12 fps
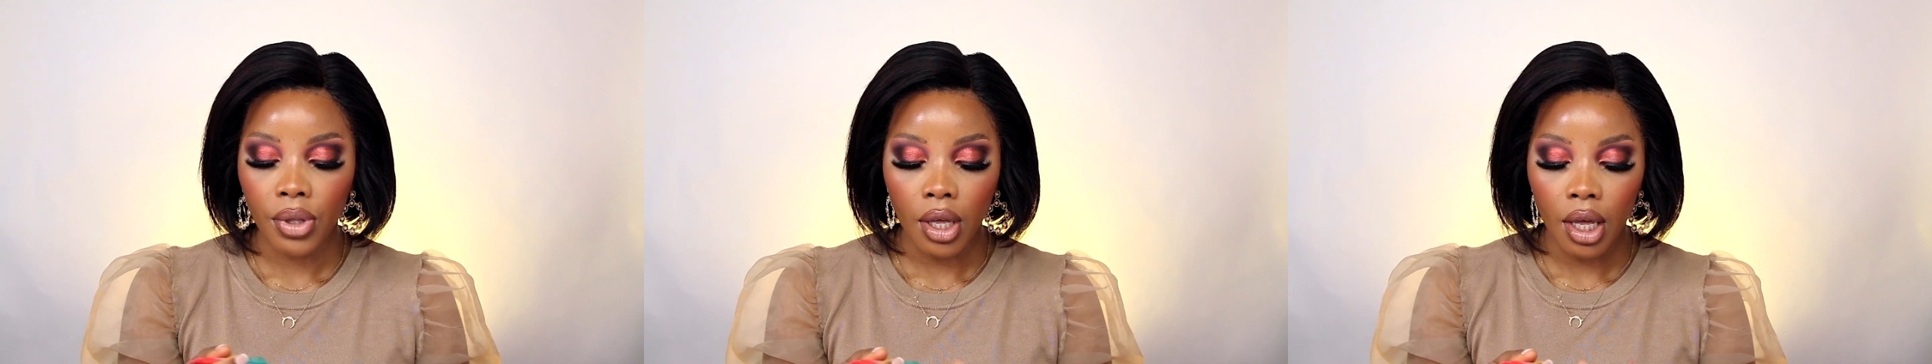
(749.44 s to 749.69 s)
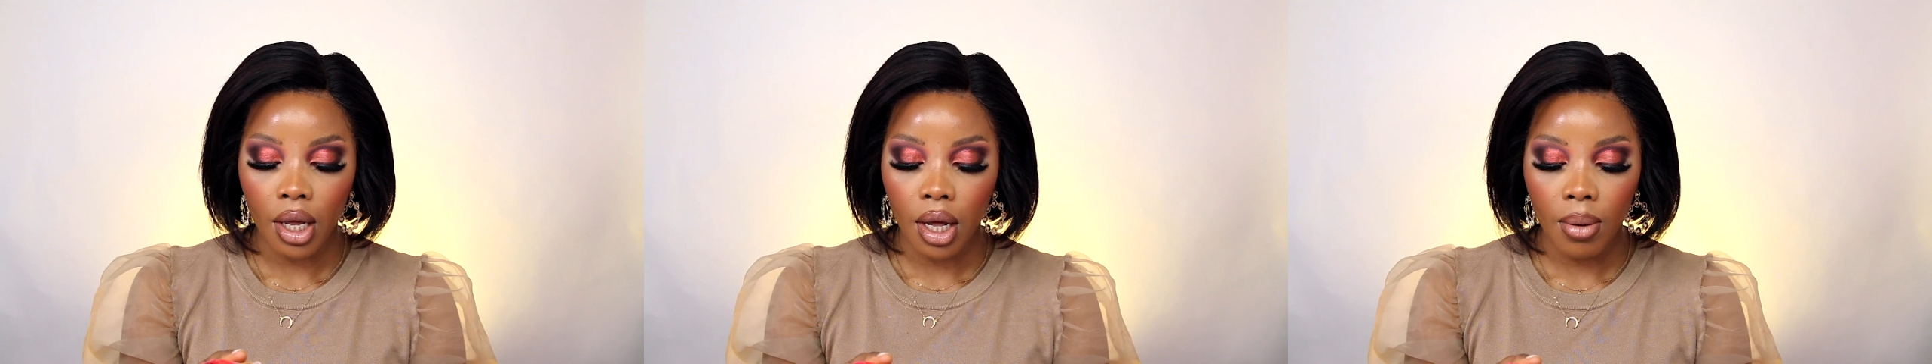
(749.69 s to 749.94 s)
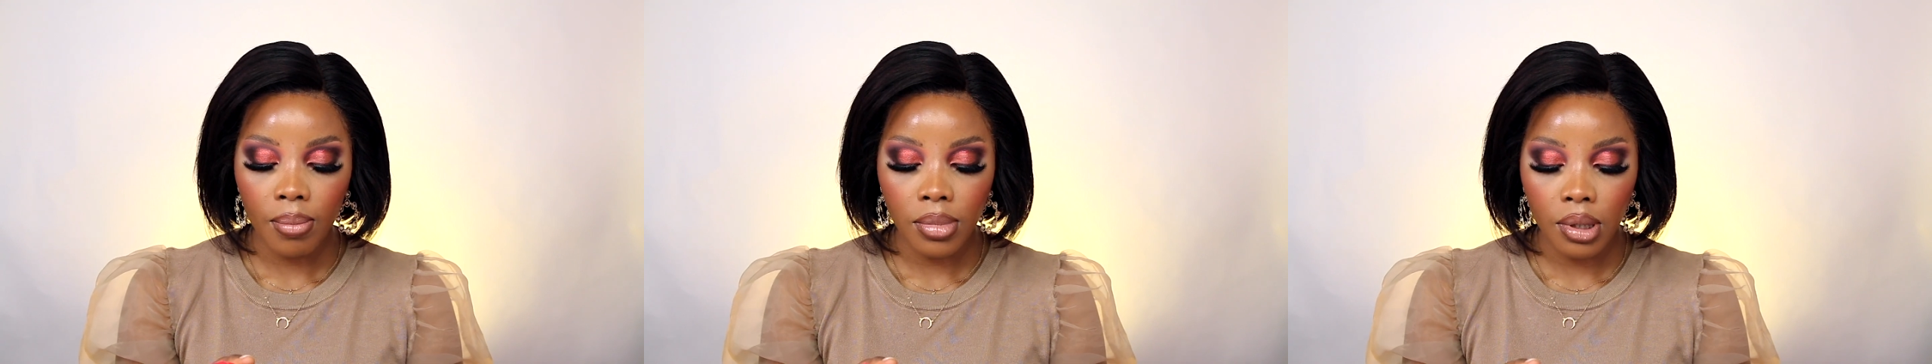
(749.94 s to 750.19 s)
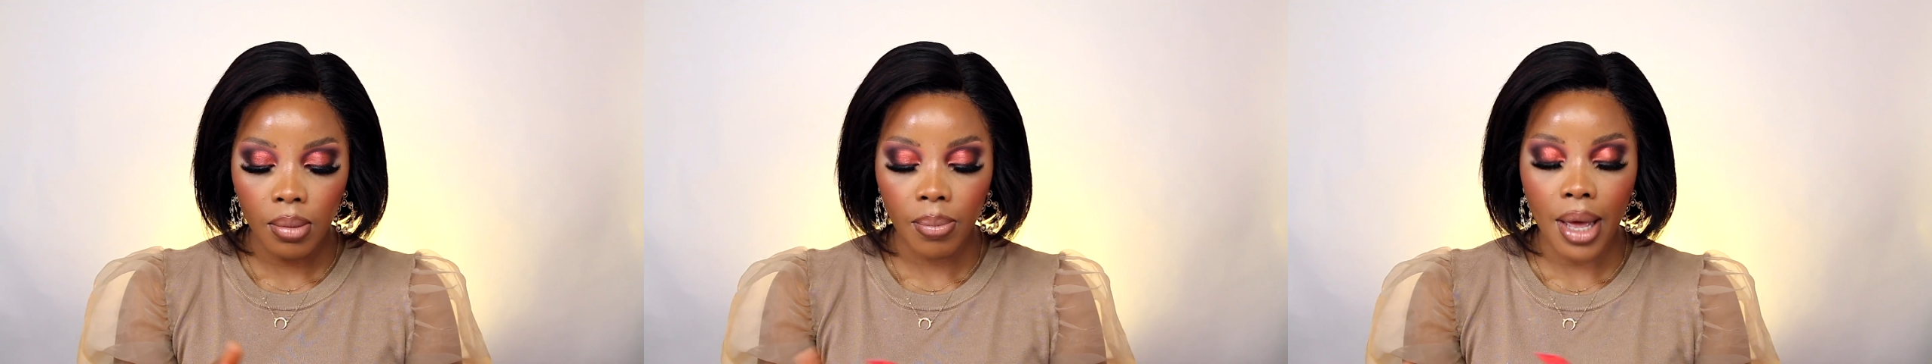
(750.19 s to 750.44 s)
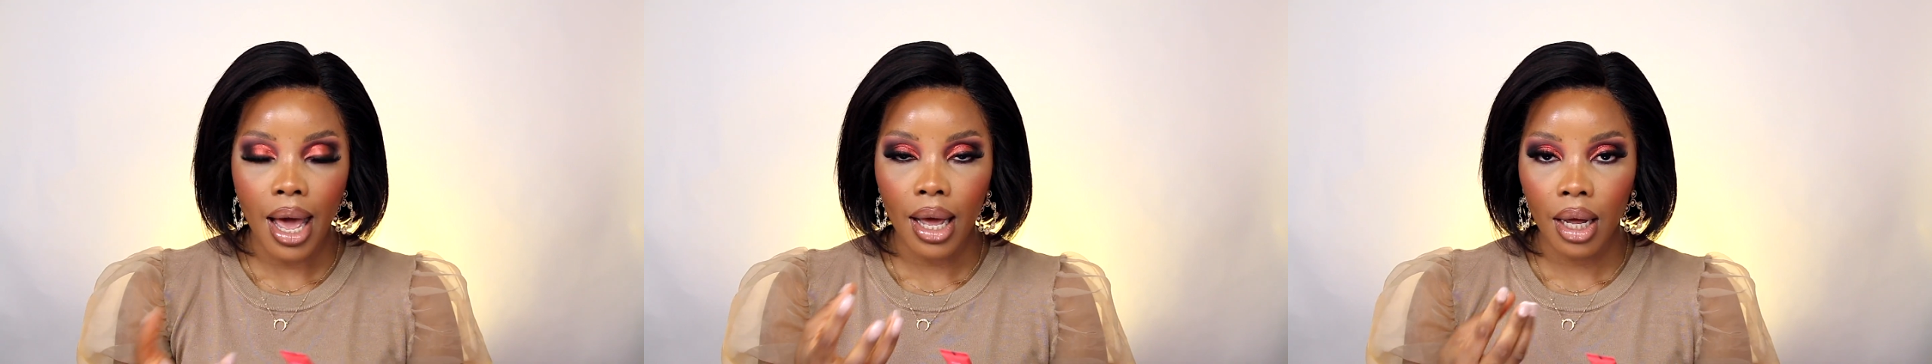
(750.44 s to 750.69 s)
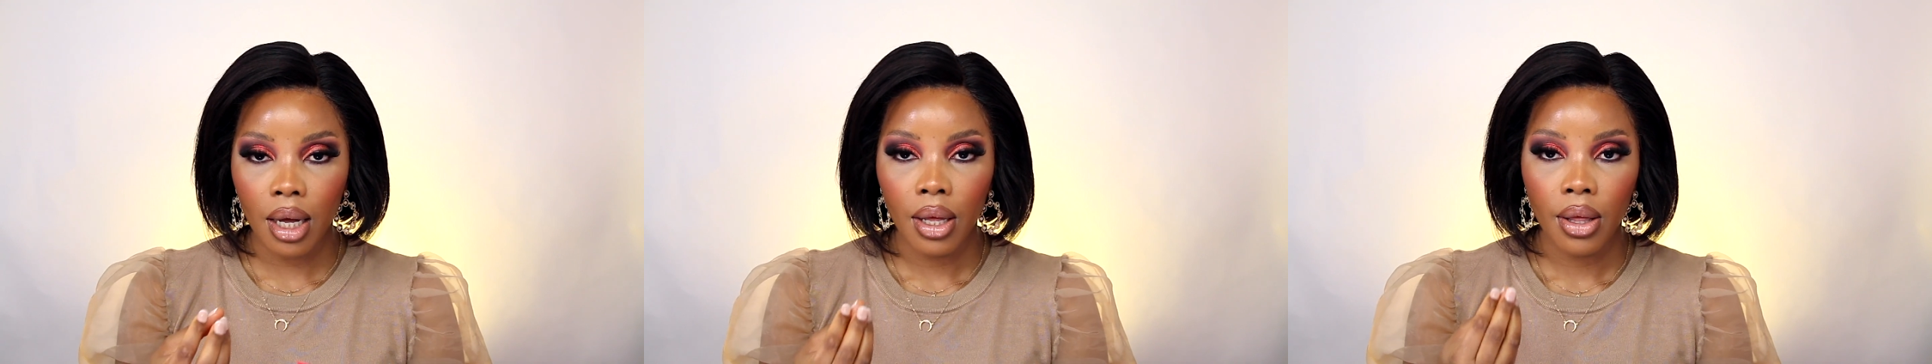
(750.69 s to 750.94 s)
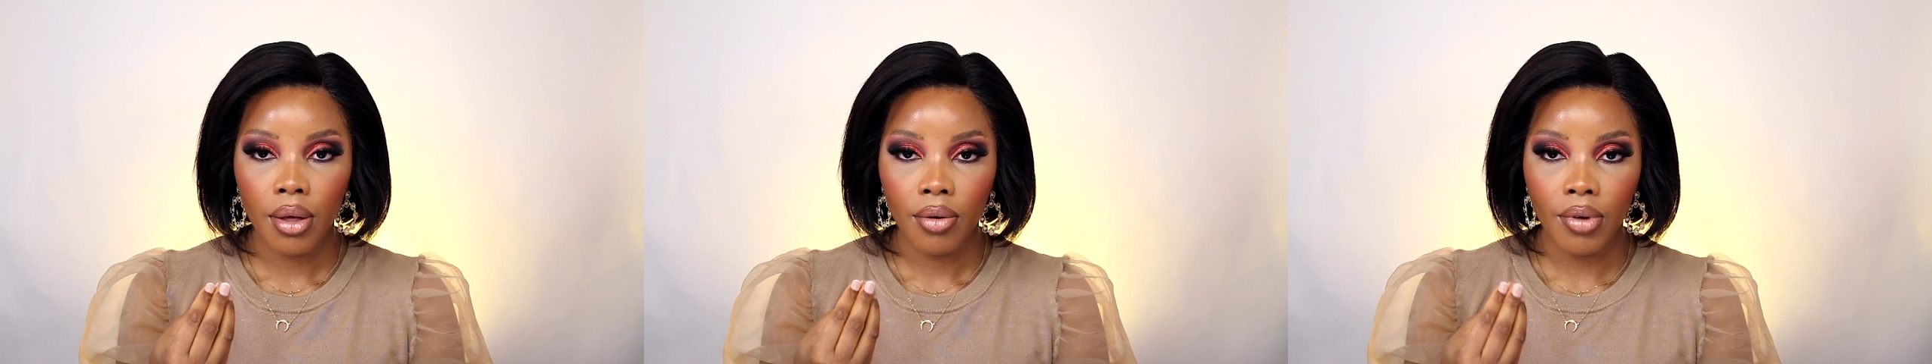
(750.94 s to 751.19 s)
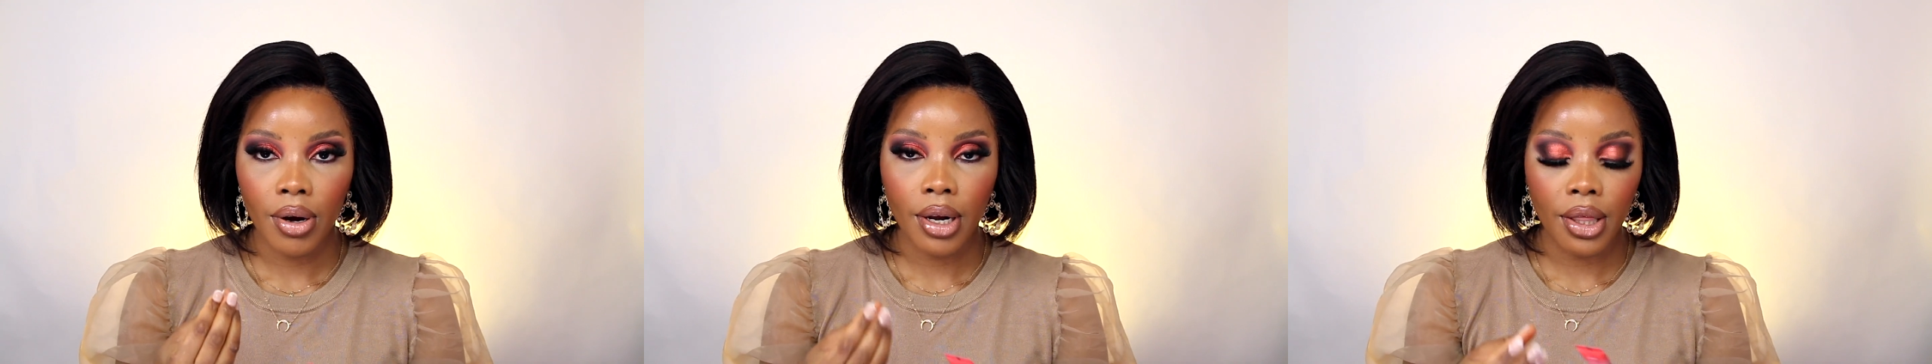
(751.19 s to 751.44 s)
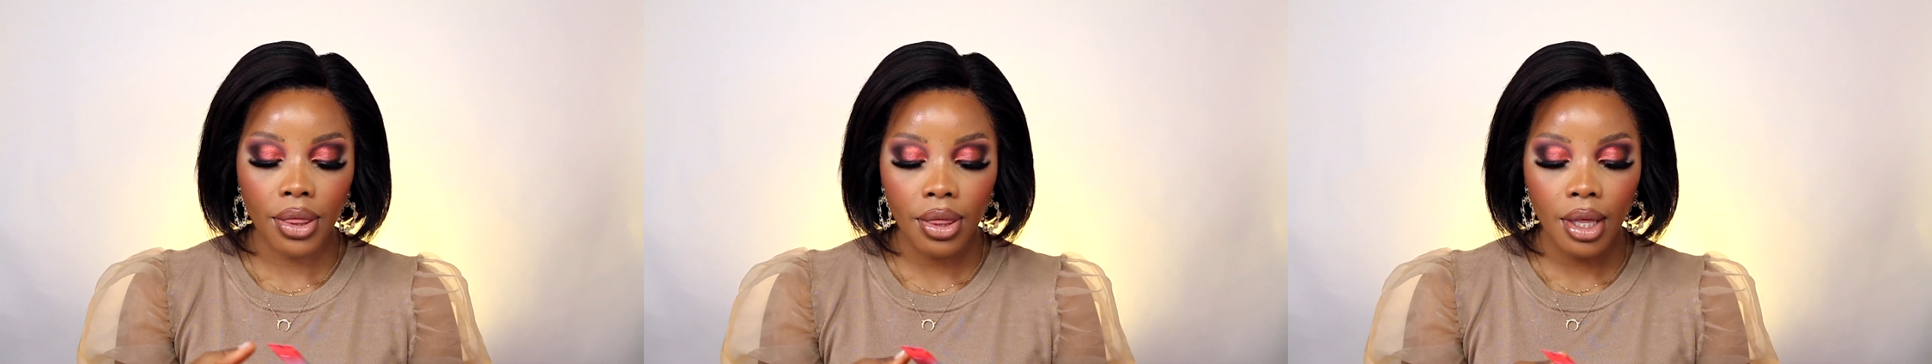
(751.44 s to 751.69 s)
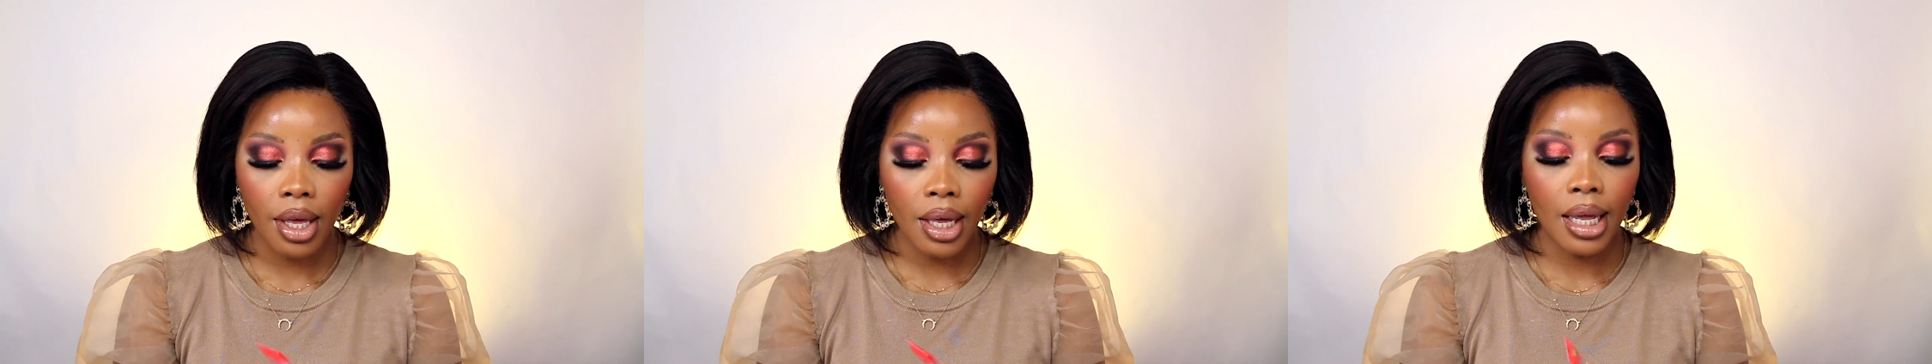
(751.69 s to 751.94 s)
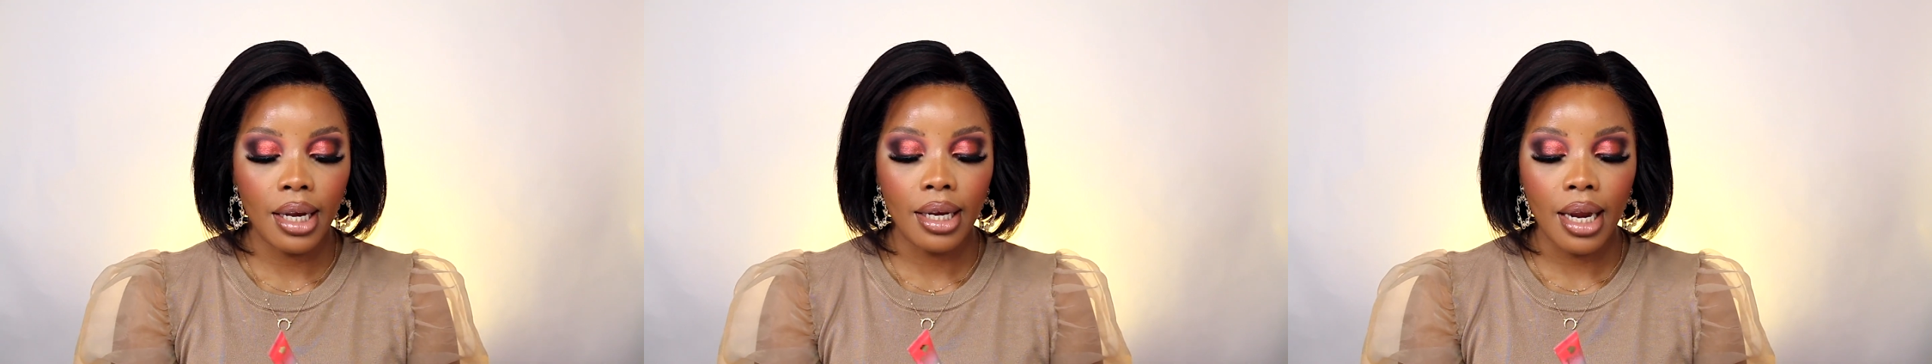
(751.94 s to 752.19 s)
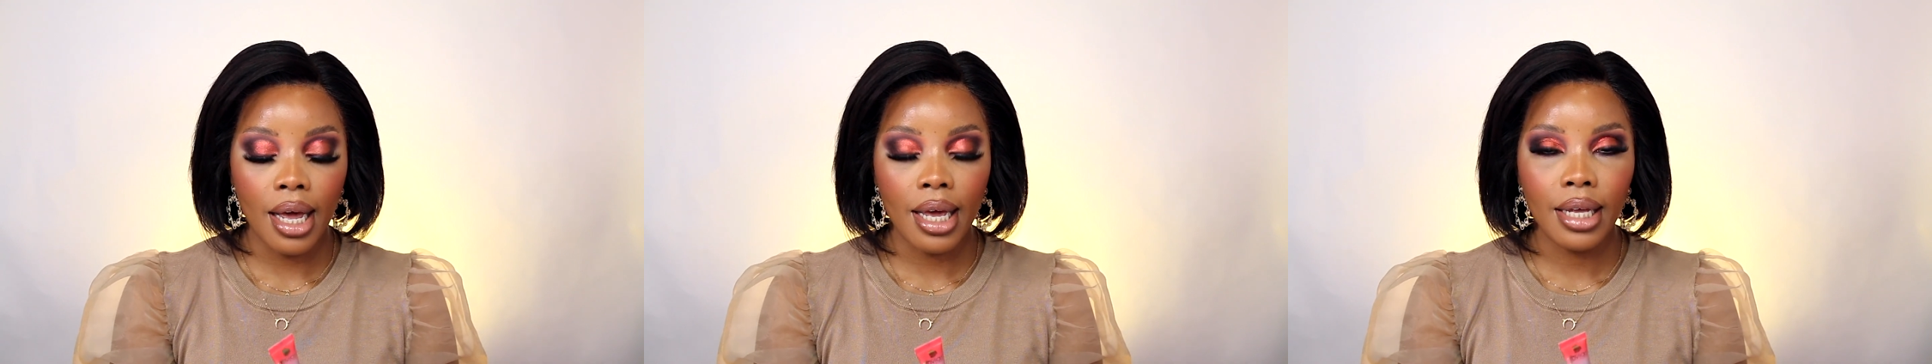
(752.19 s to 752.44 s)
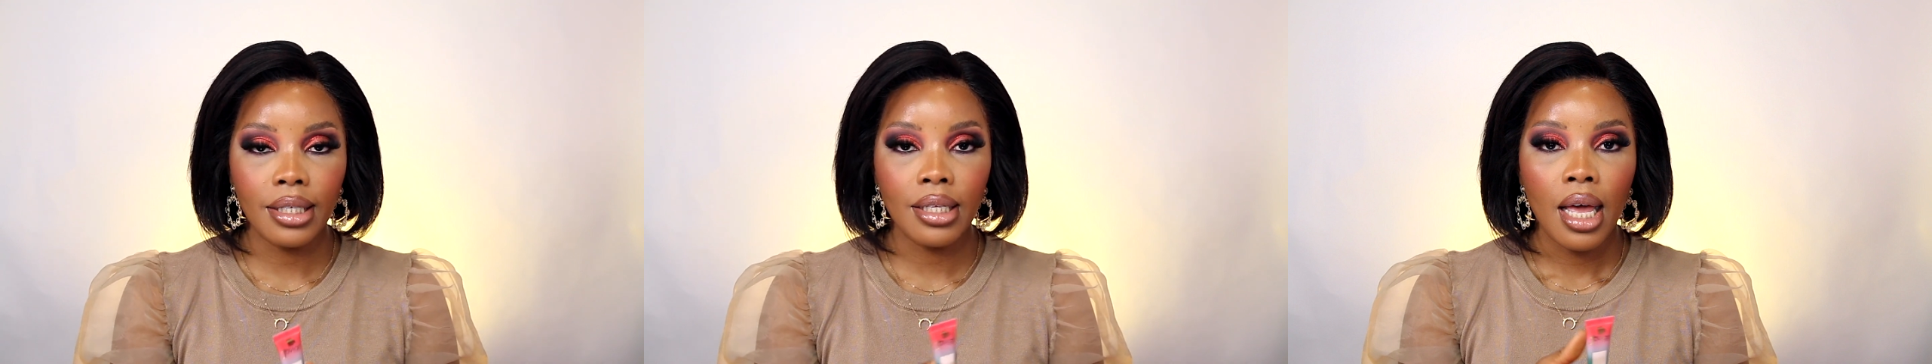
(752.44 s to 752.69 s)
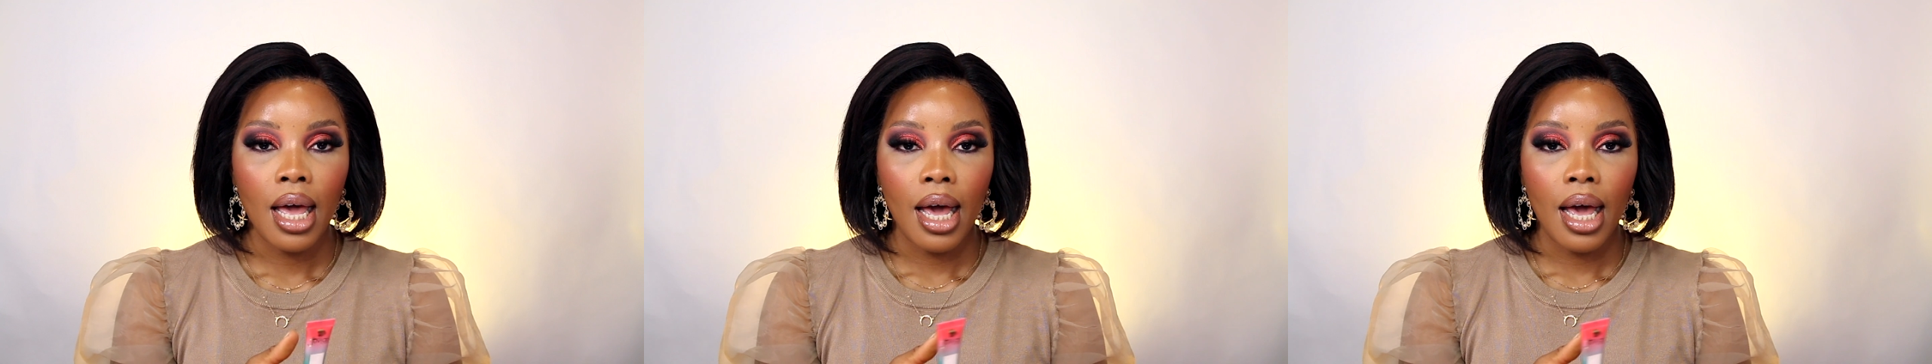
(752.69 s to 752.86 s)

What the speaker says: it comes back very thick and nice.